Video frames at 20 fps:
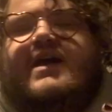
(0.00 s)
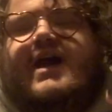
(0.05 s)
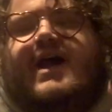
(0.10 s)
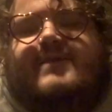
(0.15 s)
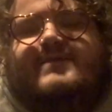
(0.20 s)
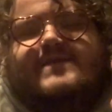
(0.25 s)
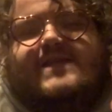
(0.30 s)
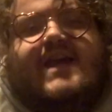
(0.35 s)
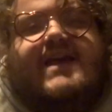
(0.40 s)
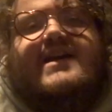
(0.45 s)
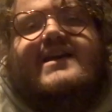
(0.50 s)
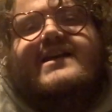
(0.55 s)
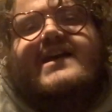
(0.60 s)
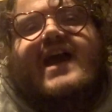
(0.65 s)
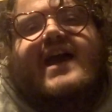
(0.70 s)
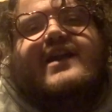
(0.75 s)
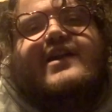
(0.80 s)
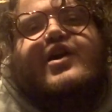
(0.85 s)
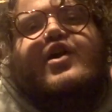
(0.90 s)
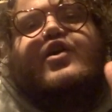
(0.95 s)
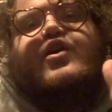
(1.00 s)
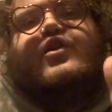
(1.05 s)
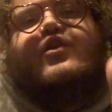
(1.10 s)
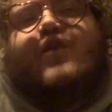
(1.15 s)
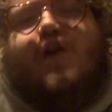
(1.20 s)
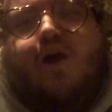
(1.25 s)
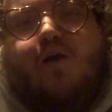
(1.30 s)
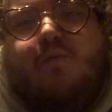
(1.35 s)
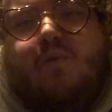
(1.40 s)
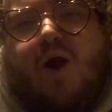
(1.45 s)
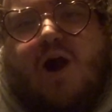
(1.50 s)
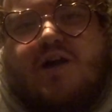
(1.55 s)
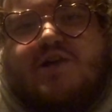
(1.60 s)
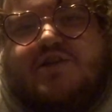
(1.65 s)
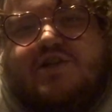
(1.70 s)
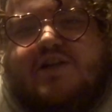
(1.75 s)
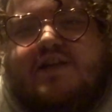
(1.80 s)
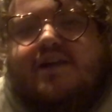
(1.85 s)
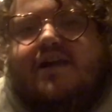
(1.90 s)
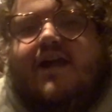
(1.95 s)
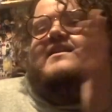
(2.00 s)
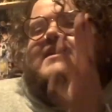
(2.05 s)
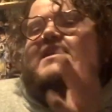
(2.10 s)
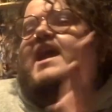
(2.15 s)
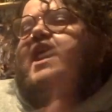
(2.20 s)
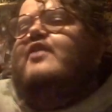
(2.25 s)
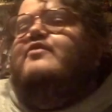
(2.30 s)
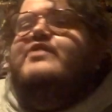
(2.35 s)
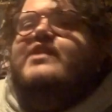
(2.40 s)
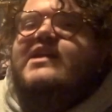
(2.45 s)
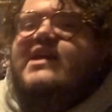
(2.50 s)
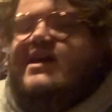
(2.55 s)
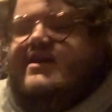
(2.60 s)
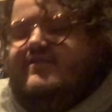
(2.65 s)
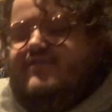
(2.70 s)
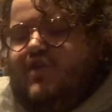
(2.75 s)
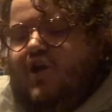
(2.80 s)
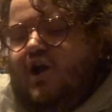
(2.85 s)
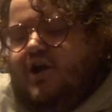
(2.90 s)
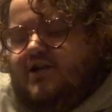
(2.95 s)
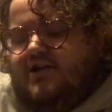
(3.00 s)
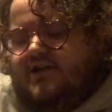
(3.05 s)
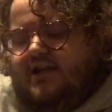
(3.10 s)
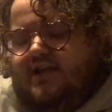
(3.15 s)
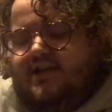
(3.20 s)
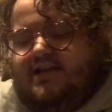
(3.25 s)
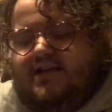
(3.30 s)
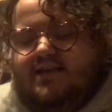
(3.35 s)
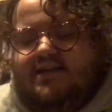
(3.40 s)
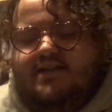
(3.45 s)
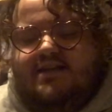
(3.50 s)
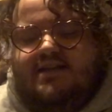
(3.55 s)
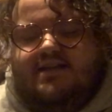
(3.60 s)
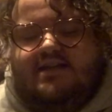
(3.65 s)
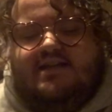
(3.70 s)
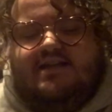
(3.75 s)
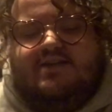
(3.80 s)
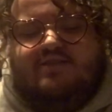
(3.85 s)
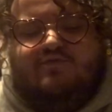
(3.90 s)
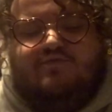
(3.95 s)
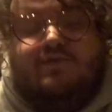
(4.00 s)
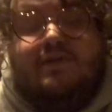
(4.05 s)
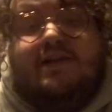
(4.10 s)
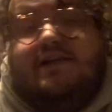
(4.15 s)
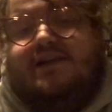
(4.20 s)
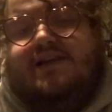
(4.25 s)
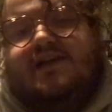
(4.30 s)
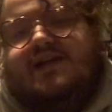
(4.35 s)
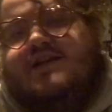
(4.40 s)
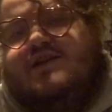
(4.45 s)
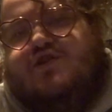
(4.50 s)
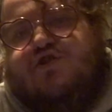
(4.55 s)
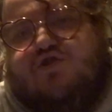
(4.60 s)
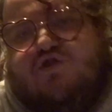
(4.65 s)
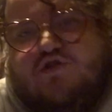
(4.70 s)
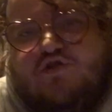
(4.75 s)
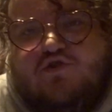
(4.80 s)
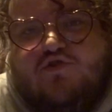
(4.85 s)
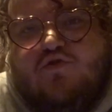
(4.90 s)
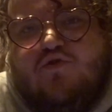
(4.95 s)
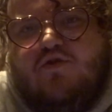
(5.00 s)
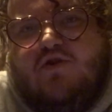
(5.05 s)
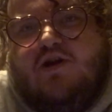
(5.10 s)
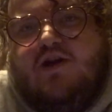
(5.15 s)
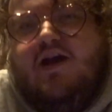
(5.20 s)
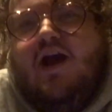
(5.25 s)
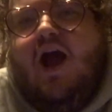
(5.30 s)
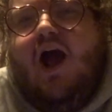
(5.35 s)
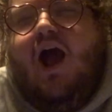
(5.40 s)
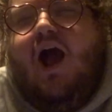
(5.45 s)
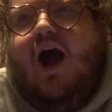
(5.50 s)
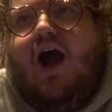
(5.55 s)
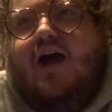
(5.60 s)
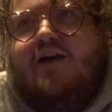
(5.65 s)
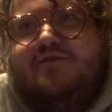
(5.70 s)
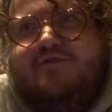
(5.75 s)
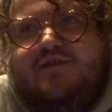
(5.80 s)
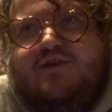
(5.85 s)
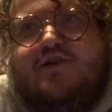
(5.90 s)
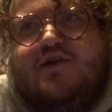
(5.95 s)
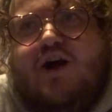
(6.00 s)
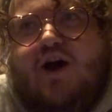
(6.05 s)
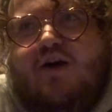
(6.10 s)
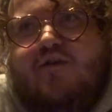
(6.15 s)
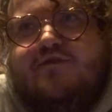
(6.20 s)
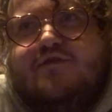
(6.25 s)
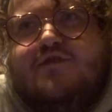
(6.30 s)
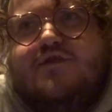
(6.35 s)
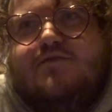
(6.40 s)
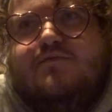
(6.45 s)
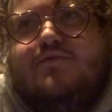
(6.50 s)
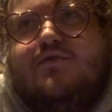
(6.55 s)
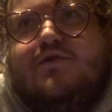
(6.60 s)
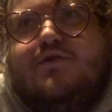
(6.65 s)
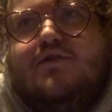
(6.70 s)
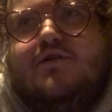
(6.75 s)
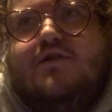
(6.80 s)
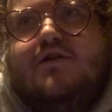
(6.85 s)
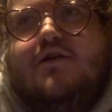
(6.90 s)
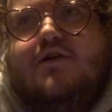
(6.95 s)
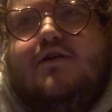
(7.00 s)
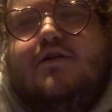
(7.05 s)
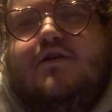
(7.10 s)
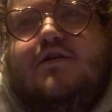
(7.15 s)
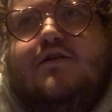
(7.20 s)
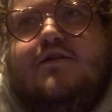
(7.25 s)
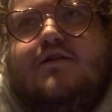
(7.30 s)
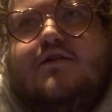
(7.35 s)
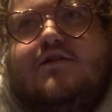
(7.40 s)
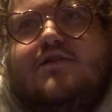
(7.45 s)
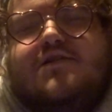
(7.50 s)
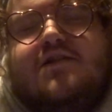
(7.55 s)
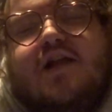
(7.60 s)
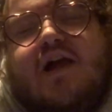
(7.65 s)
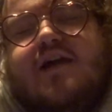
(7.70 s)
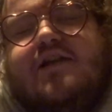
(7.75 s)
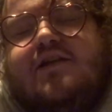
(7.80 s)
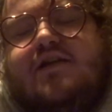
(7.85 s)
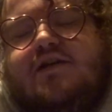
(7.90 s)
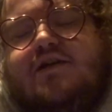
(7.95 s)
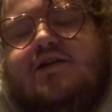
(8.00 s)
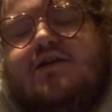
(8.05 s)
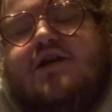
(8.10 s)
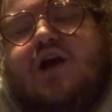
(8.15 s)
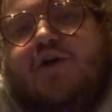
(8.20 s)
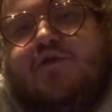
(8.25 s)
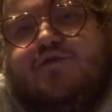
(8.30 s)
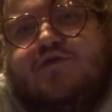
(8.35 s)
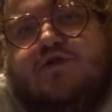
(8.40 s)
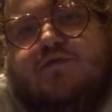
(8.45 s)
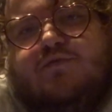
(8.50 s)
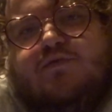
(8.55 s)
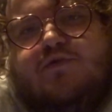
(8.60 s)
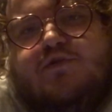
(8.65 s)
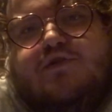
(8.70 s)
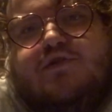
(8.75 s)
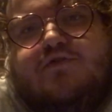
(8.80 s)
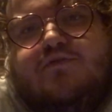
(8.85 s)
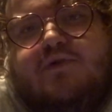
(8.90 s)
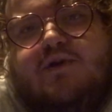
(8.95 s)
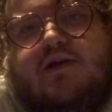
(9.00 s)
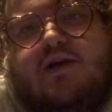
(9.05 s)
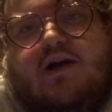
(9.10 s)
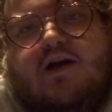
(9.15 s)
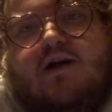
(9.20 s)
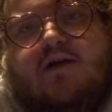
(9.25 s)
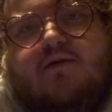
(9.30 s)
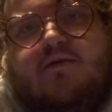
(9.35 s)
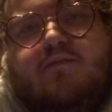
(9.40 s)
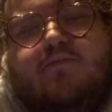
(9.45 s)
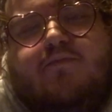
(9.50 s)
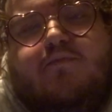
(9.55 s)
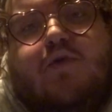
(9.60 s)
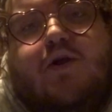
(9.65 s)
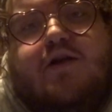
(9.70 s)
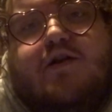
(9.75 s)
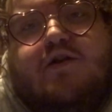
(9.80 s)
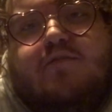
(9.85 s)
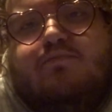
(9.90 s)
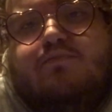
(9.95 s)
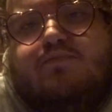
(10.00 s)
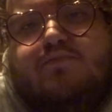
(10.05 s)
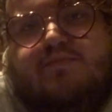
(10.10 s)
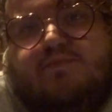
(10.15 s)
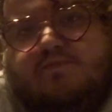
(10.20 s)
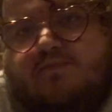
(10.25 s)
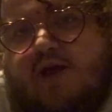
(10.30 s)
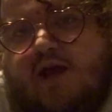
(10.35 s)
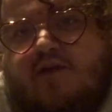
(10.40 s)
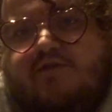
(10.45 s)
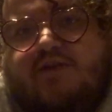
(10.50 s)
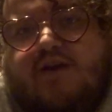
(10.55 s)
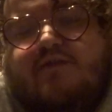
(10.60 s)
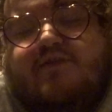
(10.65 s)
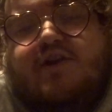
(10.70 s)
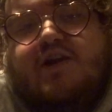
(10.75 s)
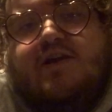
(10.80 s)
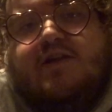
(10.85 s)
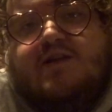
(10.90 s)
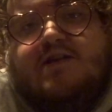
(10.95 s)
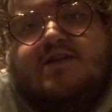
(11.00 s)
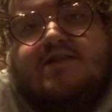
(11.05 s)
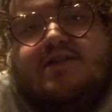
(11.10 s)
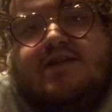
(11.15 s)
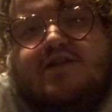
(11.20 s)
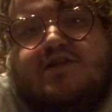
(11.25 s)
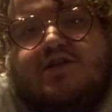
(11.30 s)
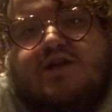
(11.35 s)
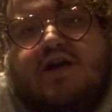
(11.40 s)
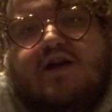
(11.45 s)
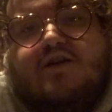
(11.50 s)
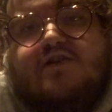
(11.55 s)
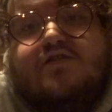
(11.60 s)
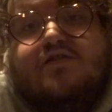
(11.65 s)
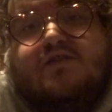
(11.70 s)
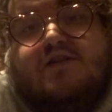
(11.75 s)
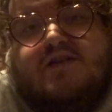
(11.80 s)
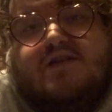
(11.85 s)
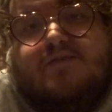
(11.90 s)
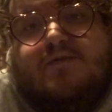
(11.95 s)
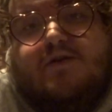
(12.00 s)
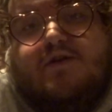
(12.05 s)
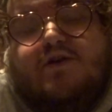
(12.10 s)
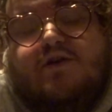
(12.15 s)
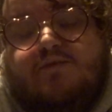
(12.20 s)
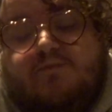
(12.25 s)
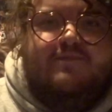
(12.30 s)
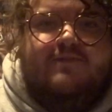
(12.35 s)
I'm saying again, go watch it. Now that I have gotten like really into the story, I feel comfortable, slightly comfortable doing what your favorite alien stage character says about you.